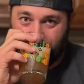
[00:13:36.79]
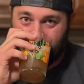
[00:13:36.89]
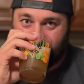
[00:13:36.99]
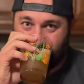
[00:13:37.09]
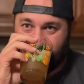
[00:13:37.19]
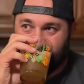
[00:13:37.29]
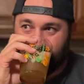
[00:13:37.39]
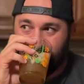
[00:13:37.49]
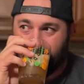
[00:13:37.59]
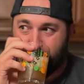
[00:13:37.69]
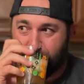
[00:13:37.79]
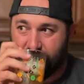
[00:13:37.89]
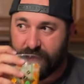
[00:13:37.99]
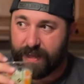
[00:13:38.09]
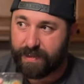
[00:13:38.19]
No floaters in
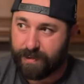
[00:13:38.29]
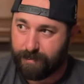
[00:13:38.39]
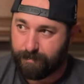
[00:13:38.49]
zombies.